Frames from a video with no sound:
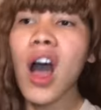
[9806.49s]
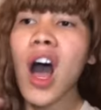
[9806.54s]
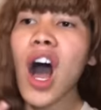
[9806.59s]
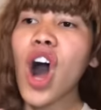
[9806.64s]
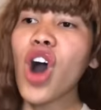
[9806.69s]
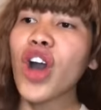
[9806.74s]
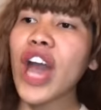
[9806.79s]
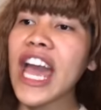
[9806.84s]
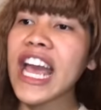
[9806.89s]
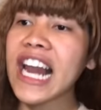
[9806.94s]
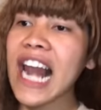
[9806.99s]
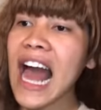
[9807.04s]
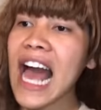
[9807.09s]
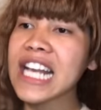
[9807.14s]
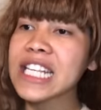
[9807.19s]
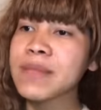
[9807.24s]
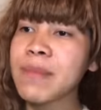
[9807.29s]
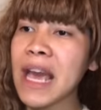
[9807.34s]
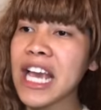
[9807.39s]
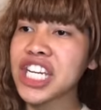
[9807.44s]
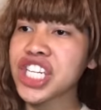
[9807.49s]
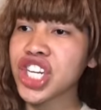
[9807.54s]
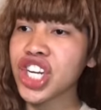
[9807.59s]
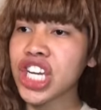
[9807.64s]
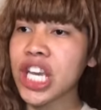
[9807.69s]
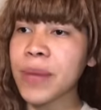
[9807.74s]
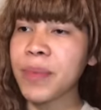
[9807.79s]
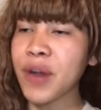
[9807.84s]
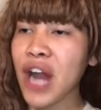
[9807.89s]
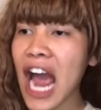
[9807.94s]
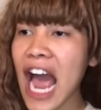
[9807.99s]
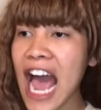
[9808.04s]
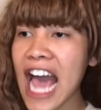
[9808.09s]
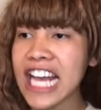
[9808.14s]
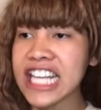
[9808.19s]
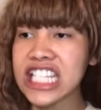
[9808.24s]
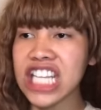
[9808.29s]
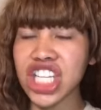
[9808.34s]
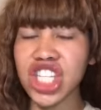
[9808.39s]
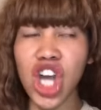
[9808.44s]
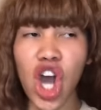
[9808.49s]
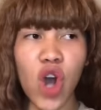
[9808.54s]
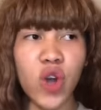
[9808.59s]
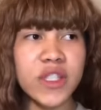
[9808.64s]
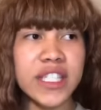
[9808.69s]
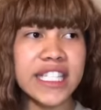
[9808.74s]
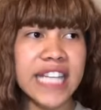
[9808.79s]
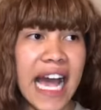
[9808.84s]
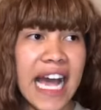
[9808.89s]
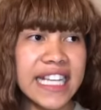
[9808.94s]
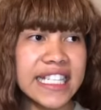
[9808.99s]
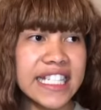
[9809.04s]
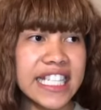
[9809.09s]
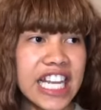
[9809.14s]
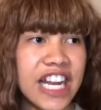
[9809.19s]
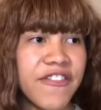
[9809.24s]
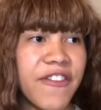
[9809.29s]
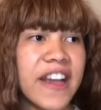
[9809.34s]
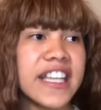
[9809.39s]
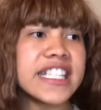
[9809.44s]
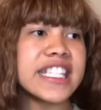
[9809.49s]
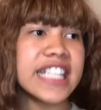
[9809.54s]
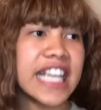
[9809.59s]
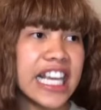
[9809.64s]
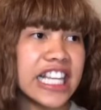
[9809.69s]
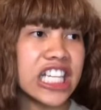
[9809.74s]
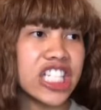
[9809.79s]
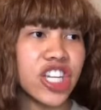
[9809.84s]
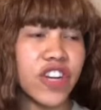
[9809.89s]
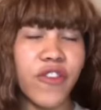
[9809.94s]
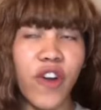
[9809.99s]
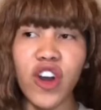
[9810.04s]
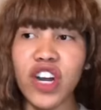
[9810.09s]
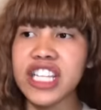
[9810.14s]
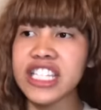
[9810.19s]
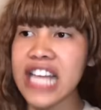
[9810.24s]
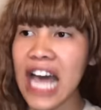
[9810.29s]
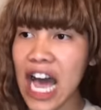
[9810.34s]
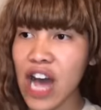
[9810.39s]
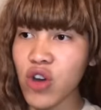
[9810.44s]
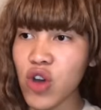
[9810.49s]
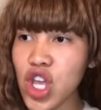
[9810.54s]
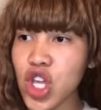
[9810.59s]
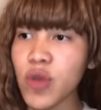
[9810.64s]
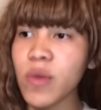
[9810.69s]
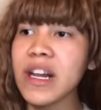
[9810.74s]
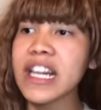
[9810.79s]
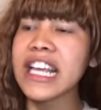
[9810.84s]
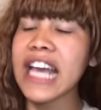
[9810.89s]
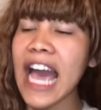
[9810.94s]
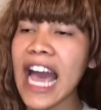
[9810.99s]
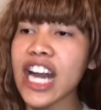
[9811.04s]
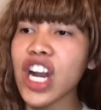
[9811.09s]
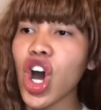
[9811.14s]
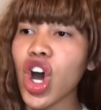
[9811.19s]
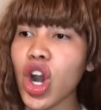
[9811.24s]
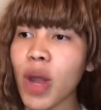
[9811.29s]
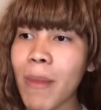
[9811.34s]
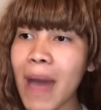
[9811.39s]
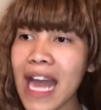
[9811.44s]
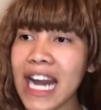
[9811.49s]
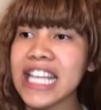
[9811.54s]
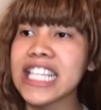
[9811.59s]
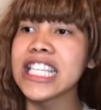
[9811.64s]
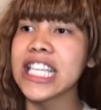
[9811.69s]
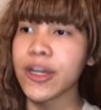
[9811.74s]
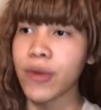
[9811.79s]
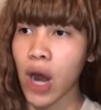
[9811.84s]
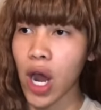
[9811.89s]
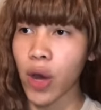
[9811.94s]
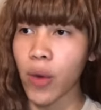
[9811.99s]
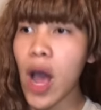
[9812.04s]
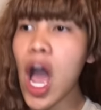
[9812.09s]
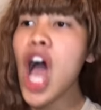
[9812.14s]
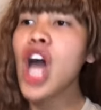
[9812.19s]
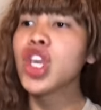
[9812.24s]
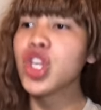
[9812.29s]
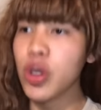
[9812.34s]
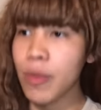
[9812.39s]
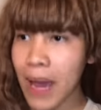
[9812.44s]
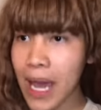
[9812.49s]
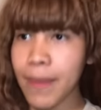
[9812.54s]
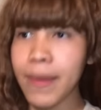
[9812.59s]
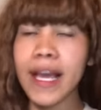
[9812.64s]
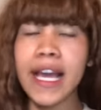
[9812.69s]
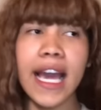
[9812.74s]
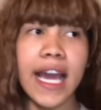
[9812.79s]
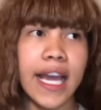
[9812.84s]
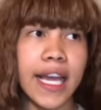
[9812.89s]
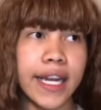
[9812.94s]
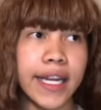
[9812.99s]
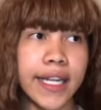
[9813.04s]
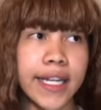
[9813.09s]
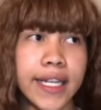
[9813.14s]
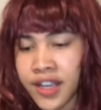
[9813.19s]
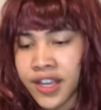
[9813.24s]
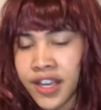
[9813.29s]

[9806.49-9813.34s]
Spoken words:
Okay, class, make sure you keep your eyes on your own tests, and if I see that your phone is out, you will get an automatic zero. You may begin.